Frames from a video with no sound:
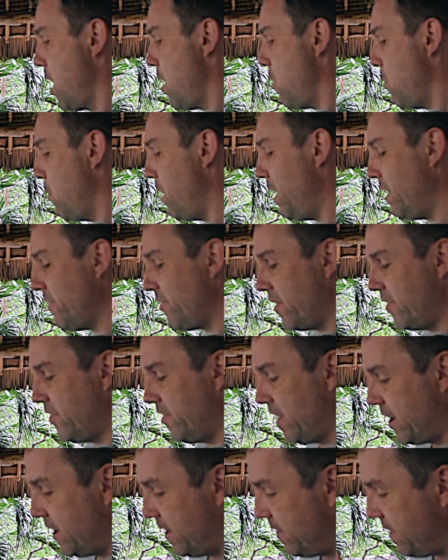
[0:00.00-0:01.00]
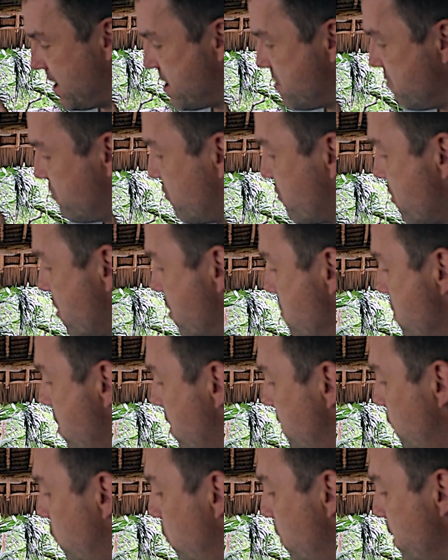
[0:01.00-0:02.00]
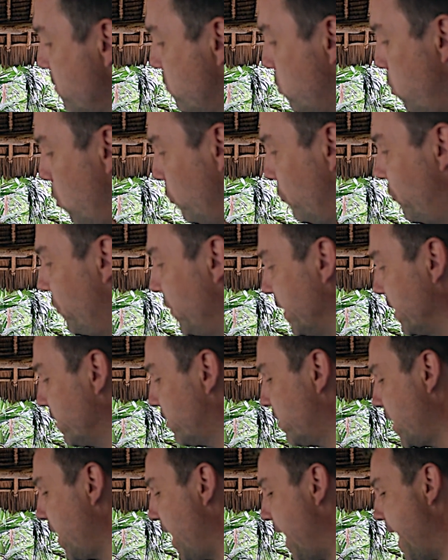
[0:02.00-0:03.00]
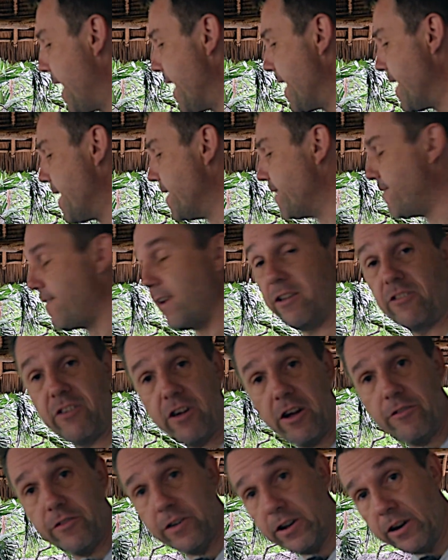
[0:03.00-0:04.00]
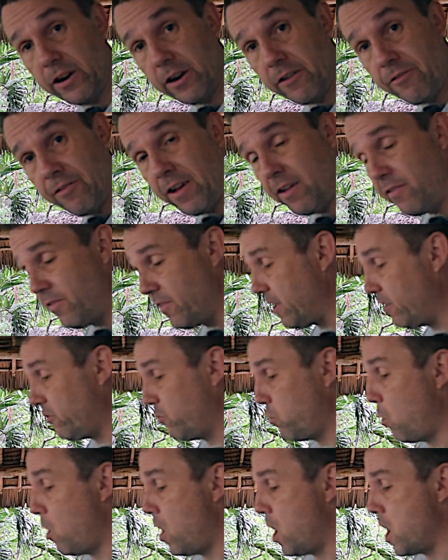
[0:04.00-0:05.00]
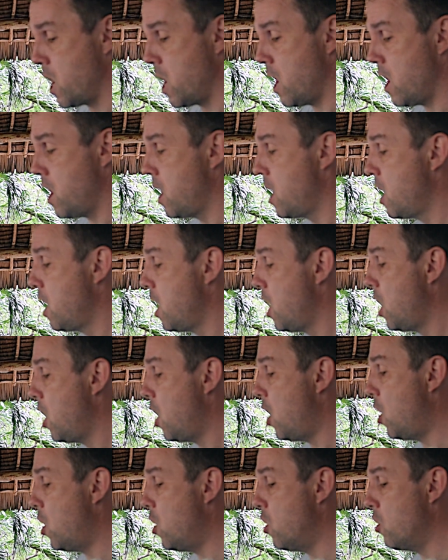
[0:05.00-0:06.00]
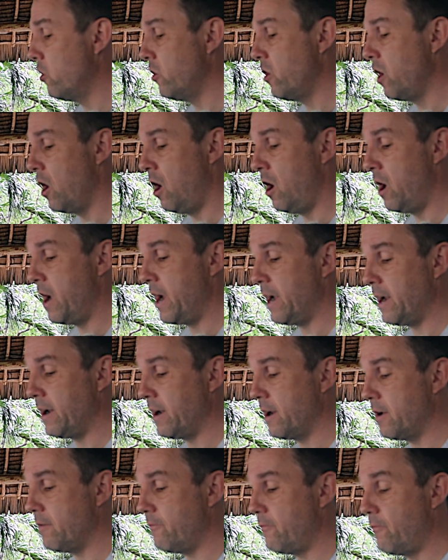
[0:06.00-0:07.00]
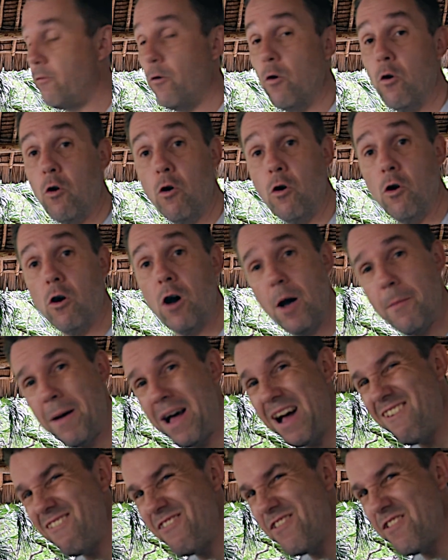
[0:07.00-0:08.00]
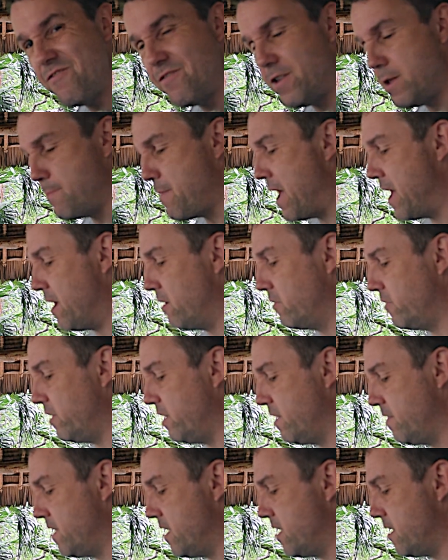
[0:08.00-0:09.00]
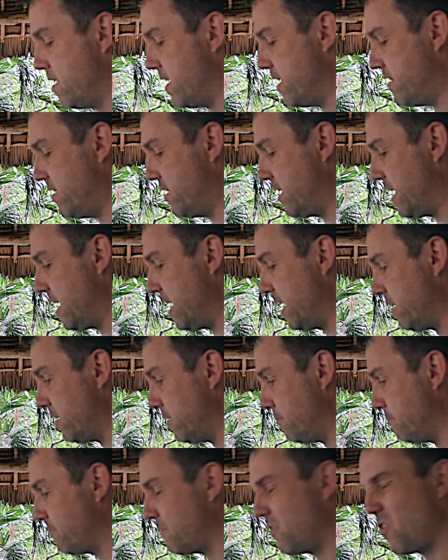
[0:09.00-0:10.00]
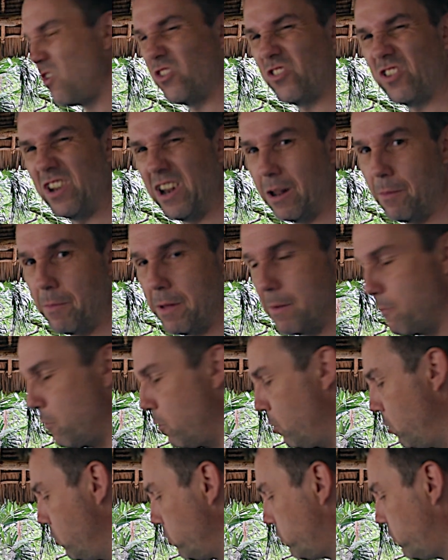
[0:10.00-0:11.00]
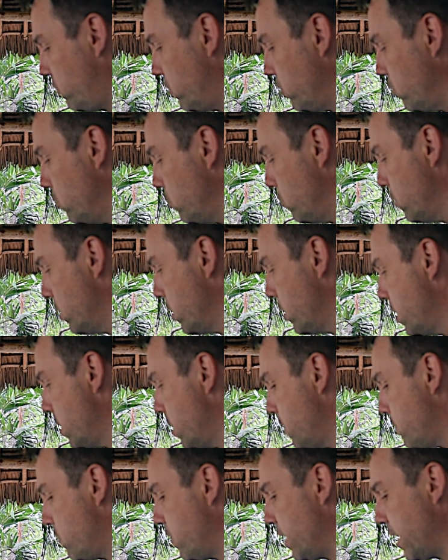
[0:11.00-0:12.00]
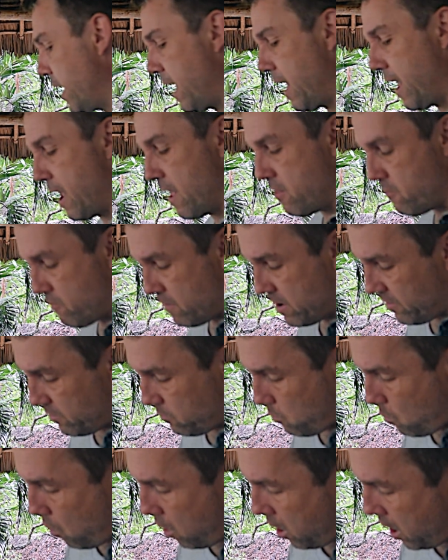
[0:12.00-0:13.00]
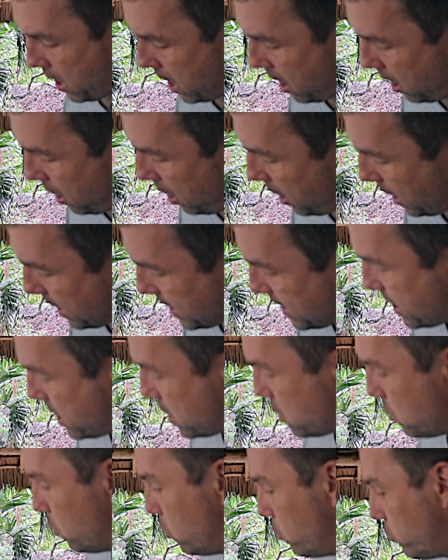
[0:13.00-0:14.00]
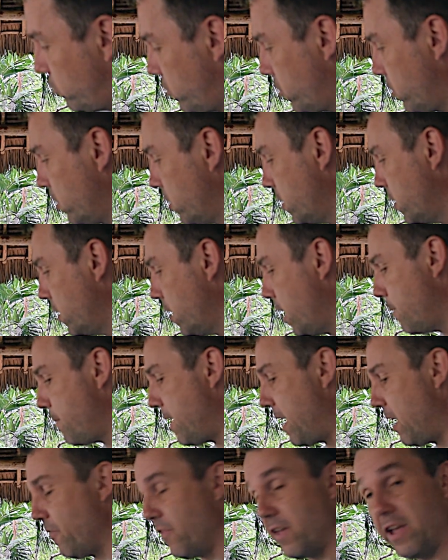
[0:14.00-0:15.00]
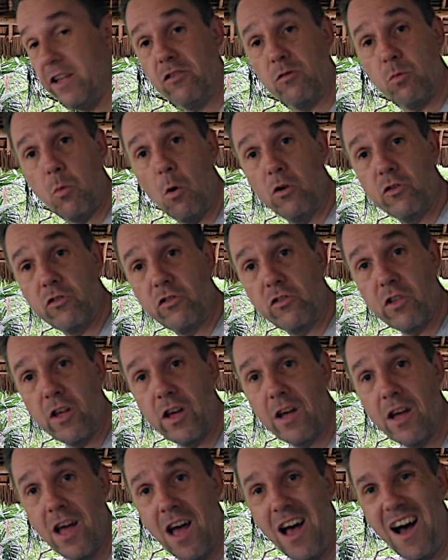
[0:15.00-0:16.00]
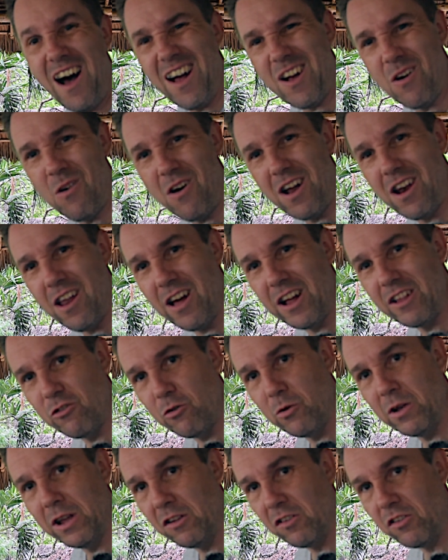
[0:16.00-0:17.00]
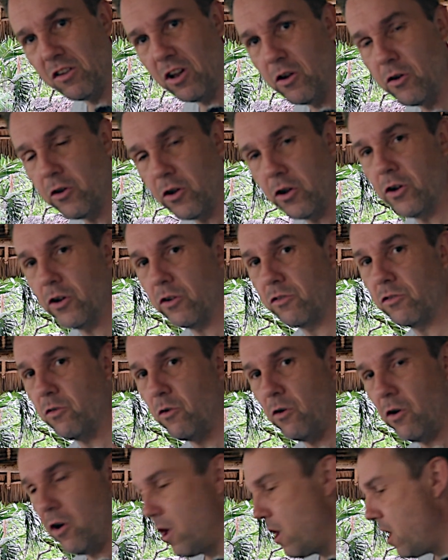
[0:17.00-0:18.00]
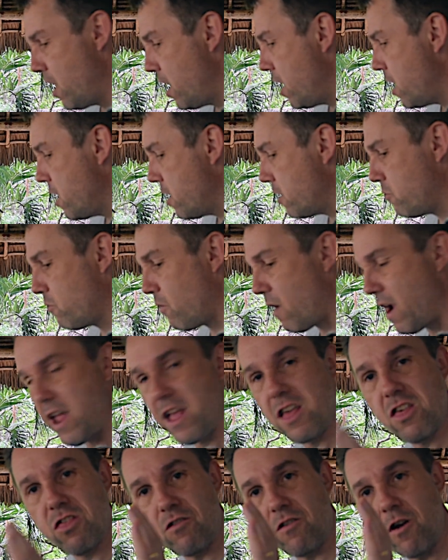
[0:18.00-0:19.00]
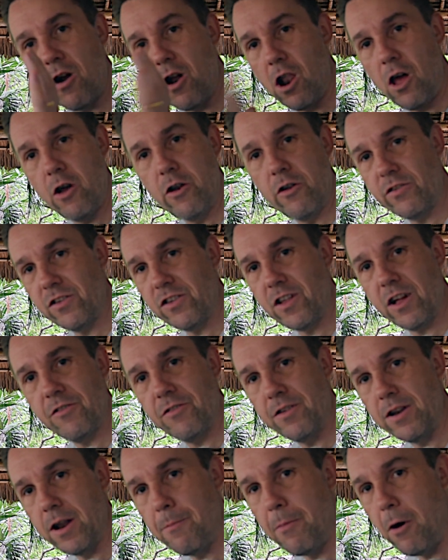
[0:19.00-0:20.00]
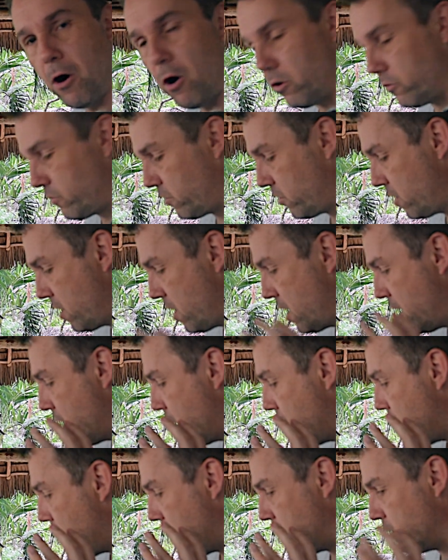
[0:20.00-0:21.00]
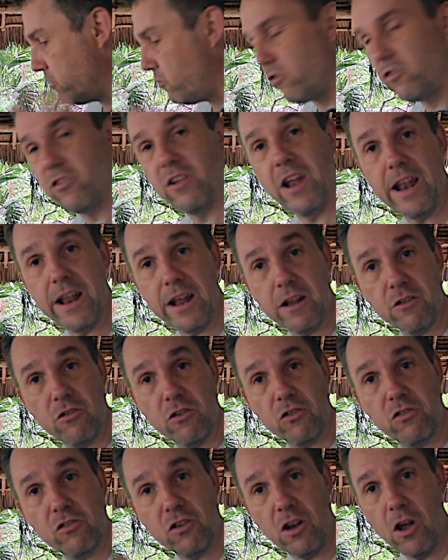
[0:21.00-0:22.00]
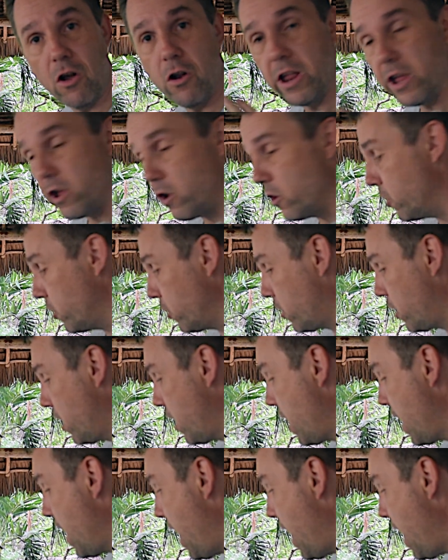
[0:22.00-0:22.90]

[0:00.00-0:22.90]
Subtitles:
Well, as I said in the intro, I've always wanted a Dutch oven, and I found this one online for about £50 in the United Kingdom. Costs a little bit more to bring here. The reason why I thought about this was that I quite like doing slow cooks. Great, throw a load of stuff in a pot and just let it just slowly cook.